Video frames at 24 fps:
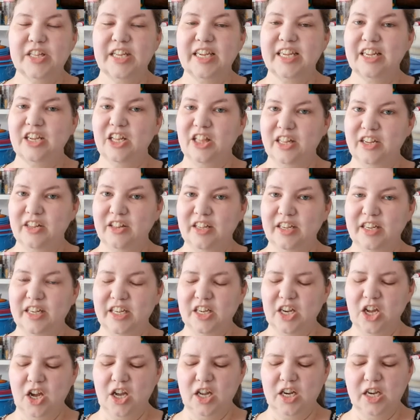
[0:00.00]
they clearly did
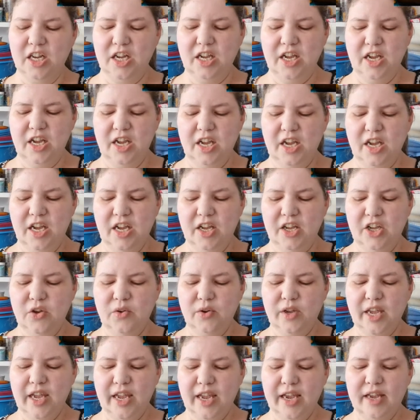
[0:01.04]
not, you
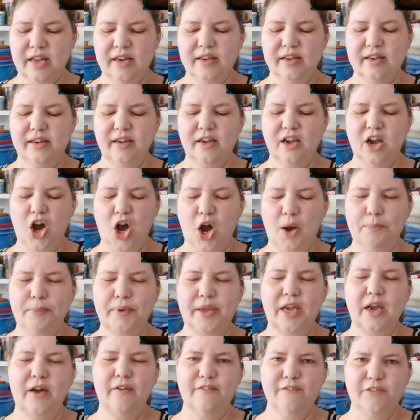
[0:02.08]
can't
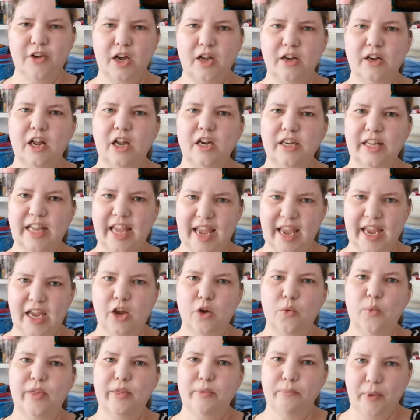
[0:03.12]
copy a fondant
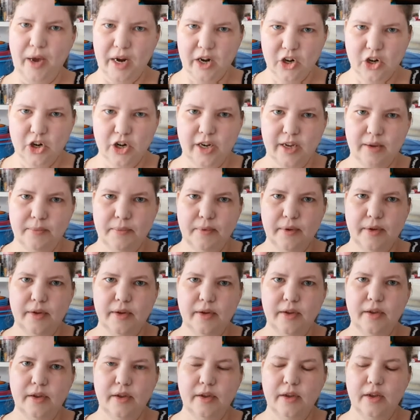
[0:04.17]
cake with buttercream.
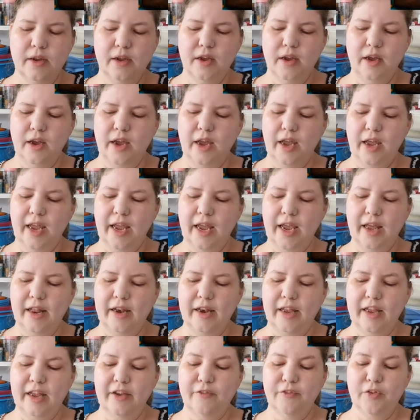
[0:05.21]

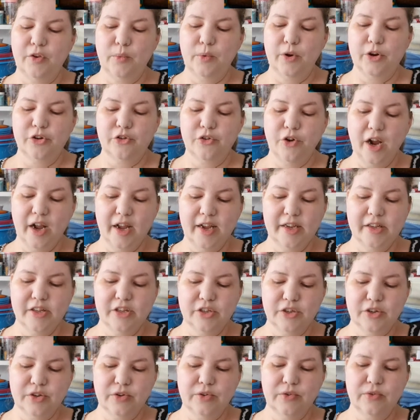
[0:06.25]
And if you were trying
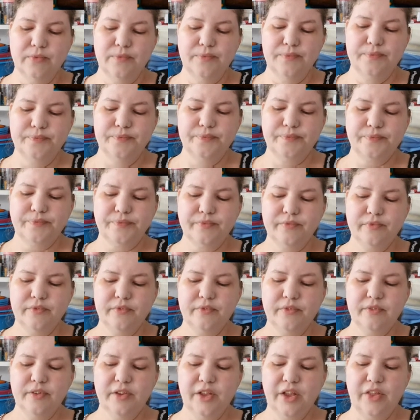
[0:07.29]
to,
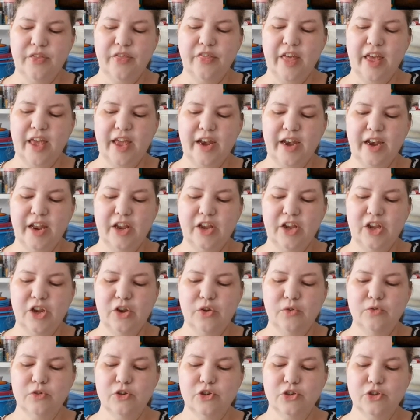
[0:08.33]
then
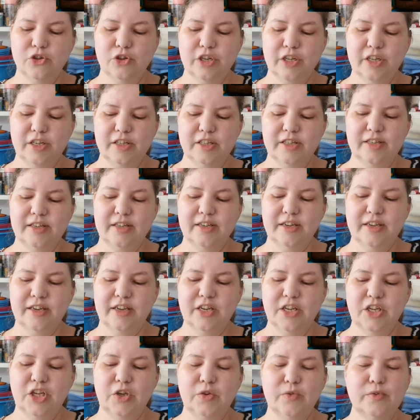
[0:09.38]
you shouldn't
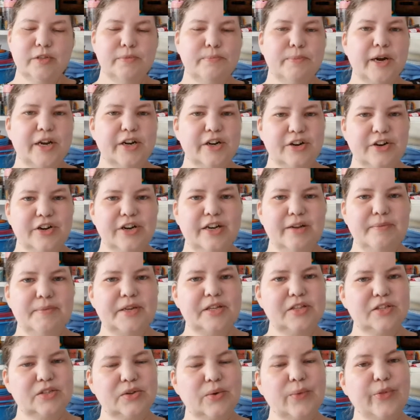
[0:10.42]
use buttercream
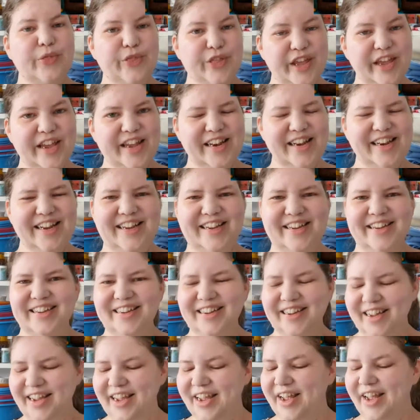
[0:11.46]
that's so thin
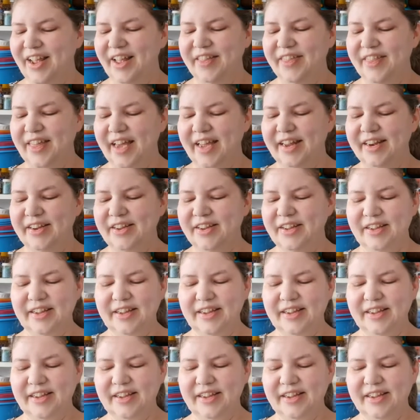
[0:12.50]
that